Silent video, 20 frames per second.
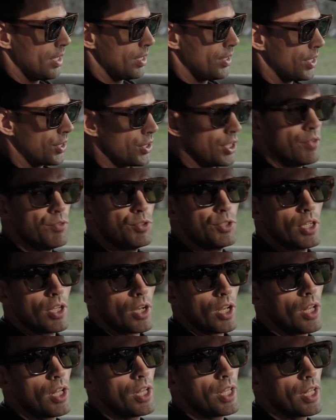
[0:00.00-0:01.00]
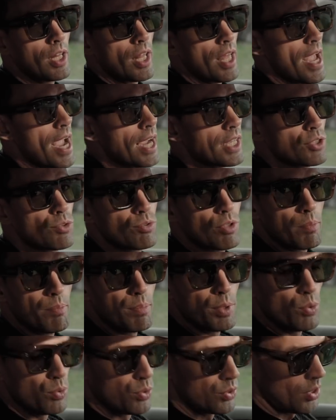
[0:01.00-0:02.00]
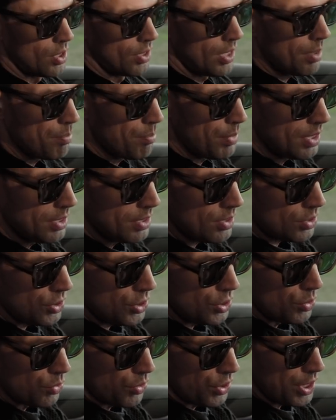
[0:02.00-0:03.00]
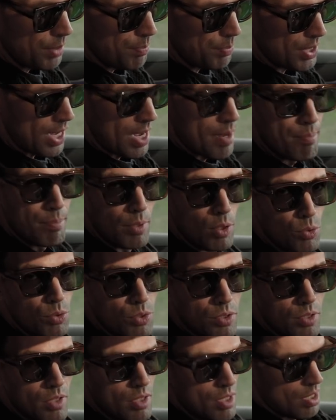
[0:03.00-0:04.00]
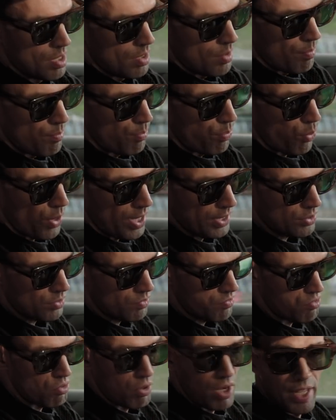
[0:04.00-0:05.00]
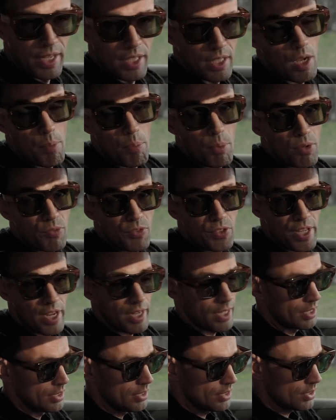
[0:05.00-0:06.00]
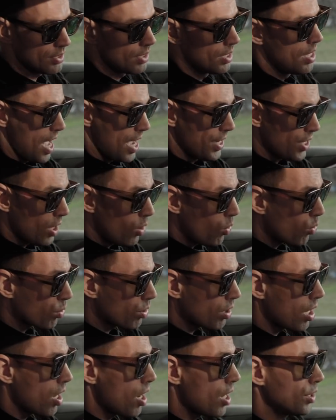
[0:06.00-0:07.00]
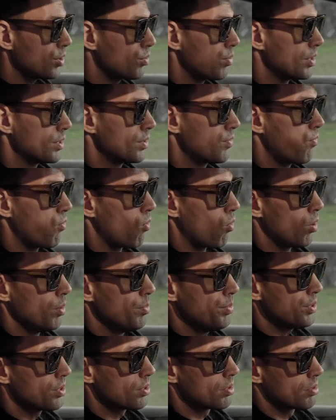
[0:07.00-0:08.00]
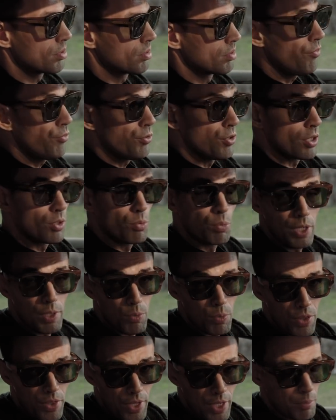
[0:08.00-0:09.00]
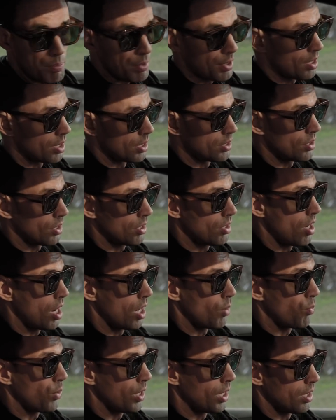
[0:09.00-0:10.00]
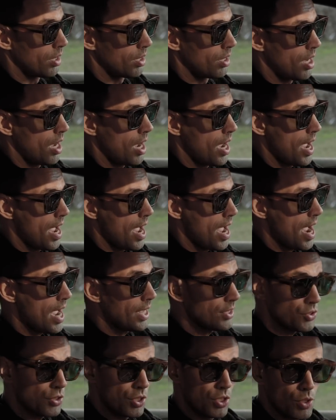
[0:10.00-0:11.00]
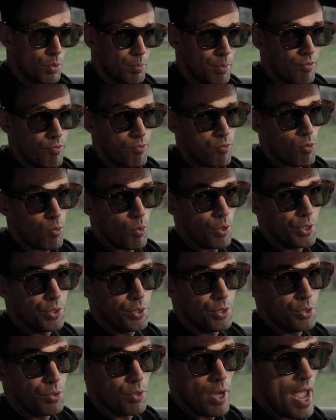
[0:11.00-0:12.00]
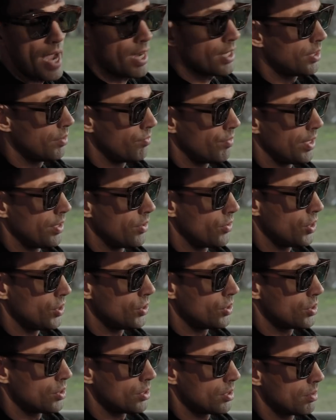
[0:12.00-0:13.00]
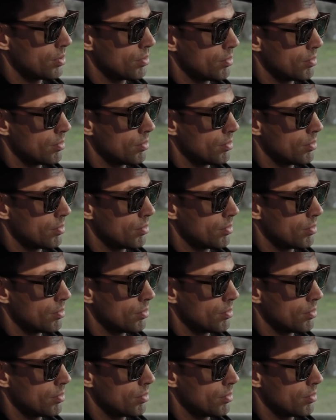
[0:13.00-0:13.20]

that gives you a little extra boost, and that means you keep the M mode pressed for like a couple of seconds and the whole car transforms, if you agree with it, because the car will ask you before you activate this